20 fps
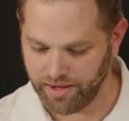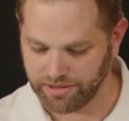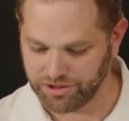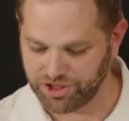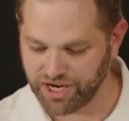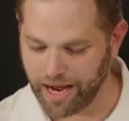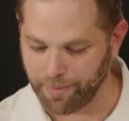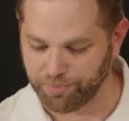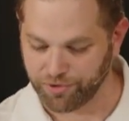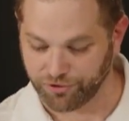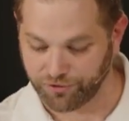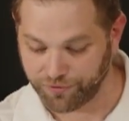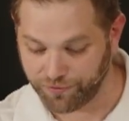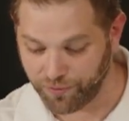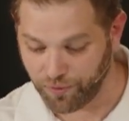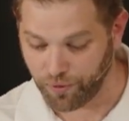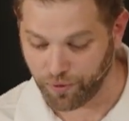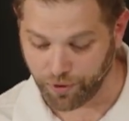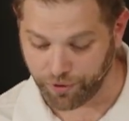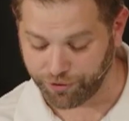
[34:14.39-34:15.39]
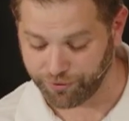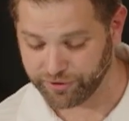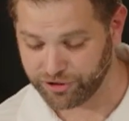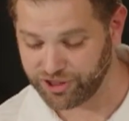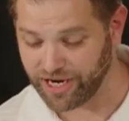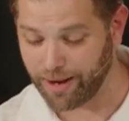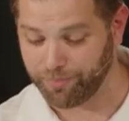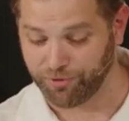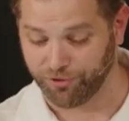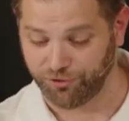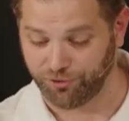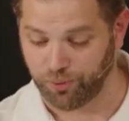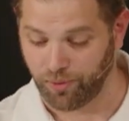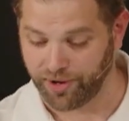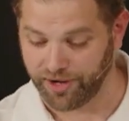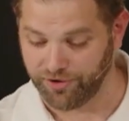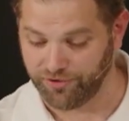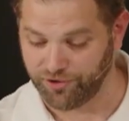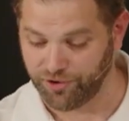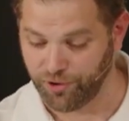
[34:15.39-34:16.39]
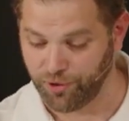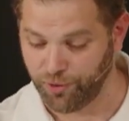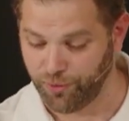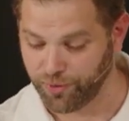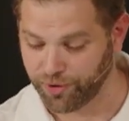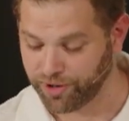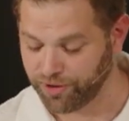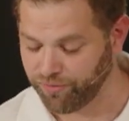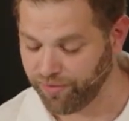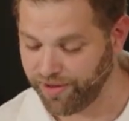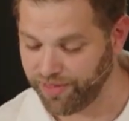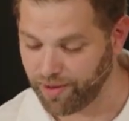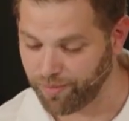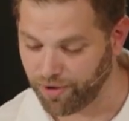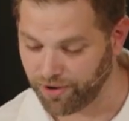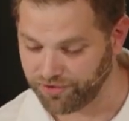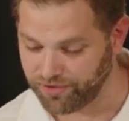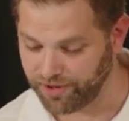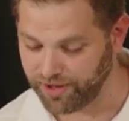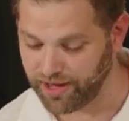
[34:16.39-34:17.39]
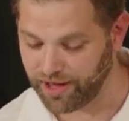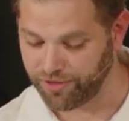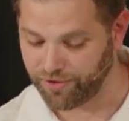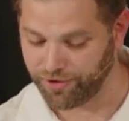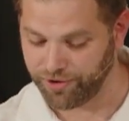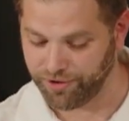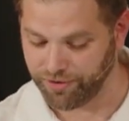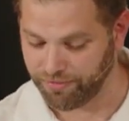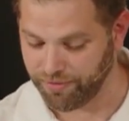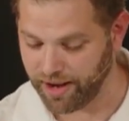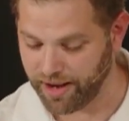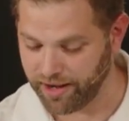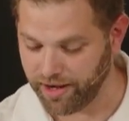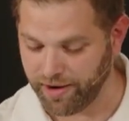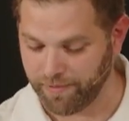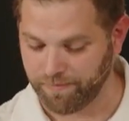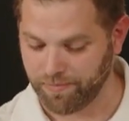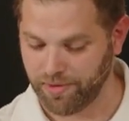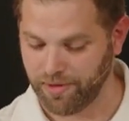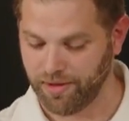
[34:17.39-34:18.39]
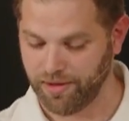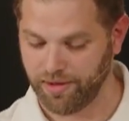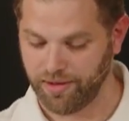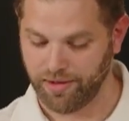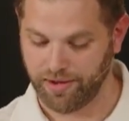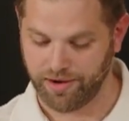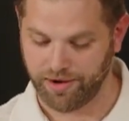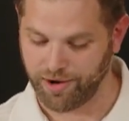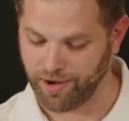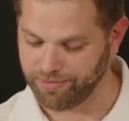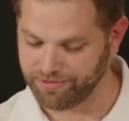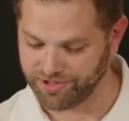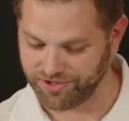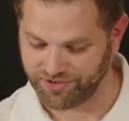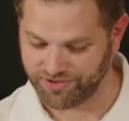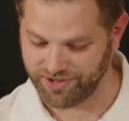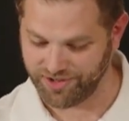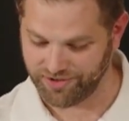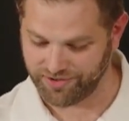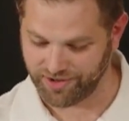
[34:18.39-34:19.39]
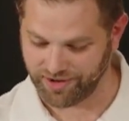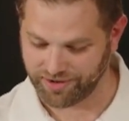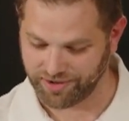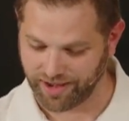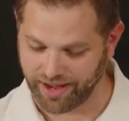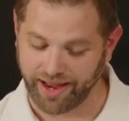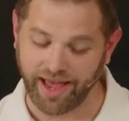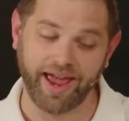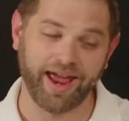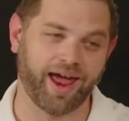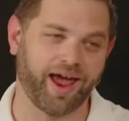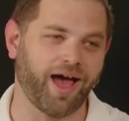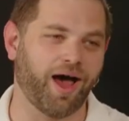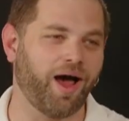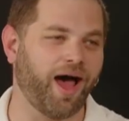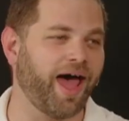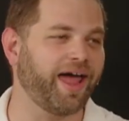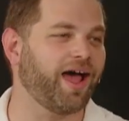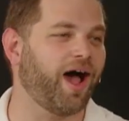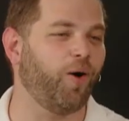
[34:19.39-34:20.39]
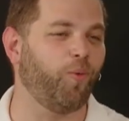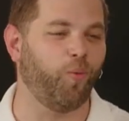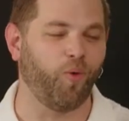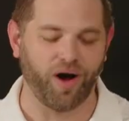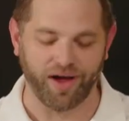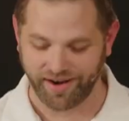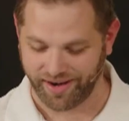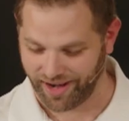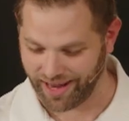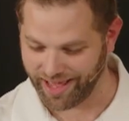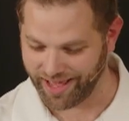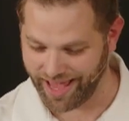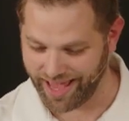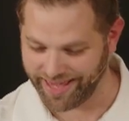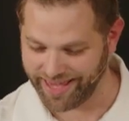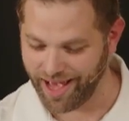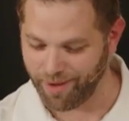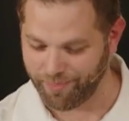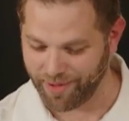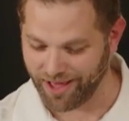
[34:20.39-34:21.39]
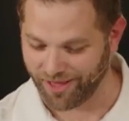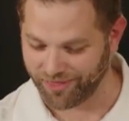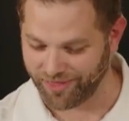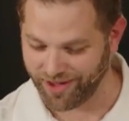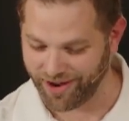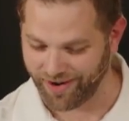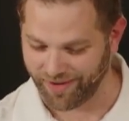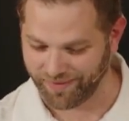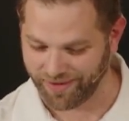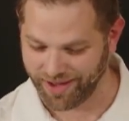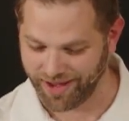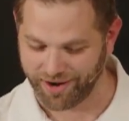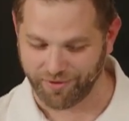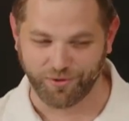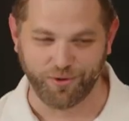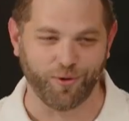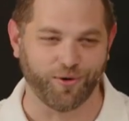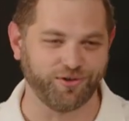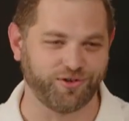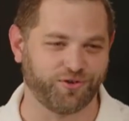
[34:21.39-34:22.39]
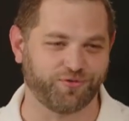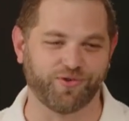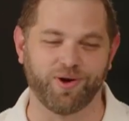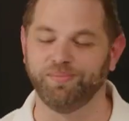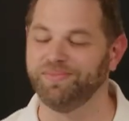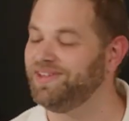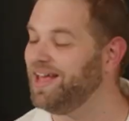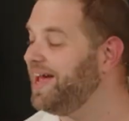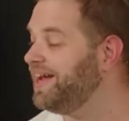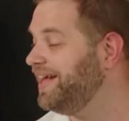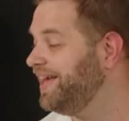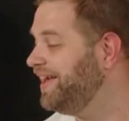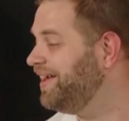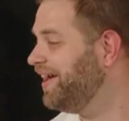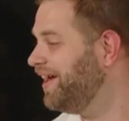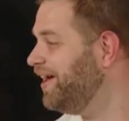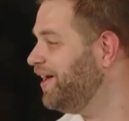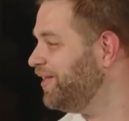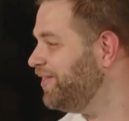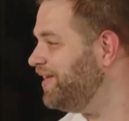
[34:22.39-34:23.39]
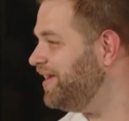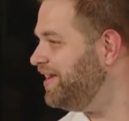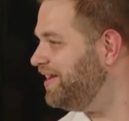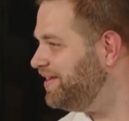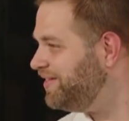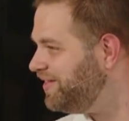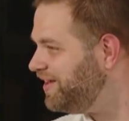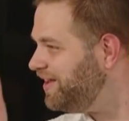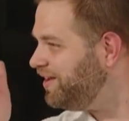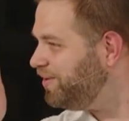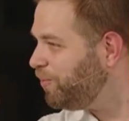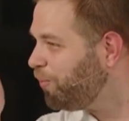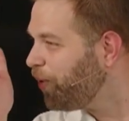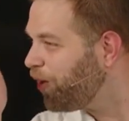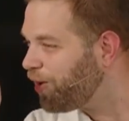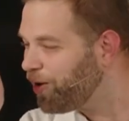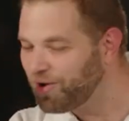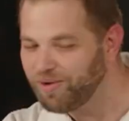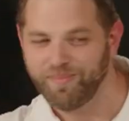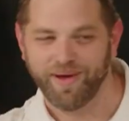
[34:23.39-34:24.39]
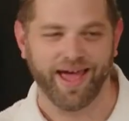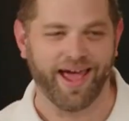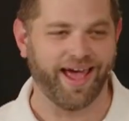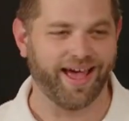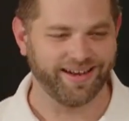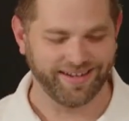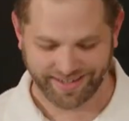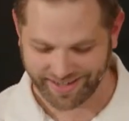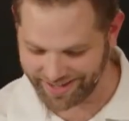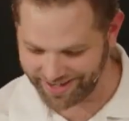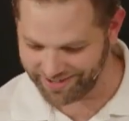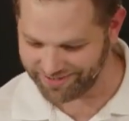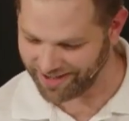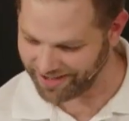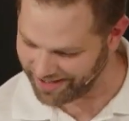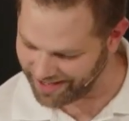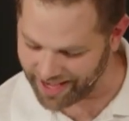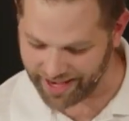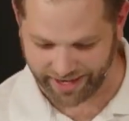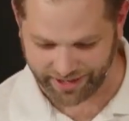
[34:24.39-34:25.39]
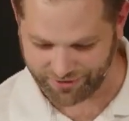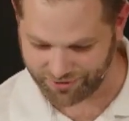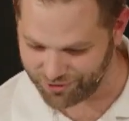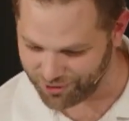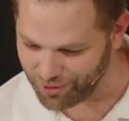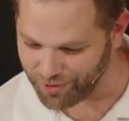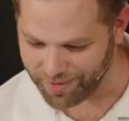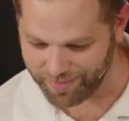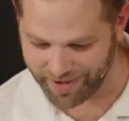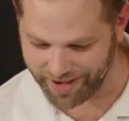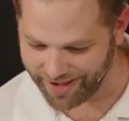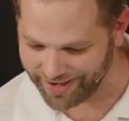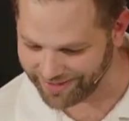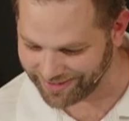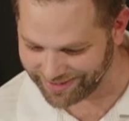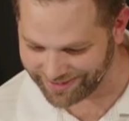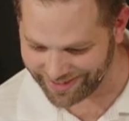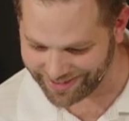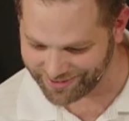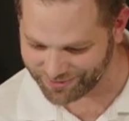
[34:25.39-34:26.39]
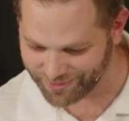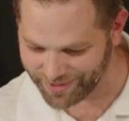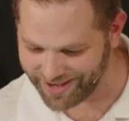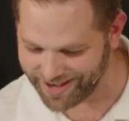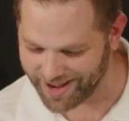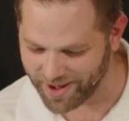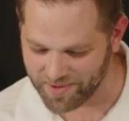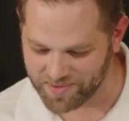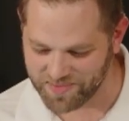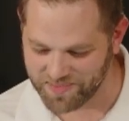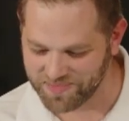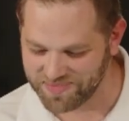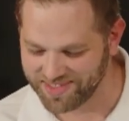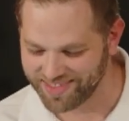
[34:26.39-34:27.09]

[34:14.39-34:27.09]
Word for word: In chapters 4 through chapters 22, we're going to read them all together. Are you ready? No, just teasing. I, I got, I got one le- yep out there. And of course, it's from Denny, the, the word man. He's like, yeah, let's do it, man. Let's read it.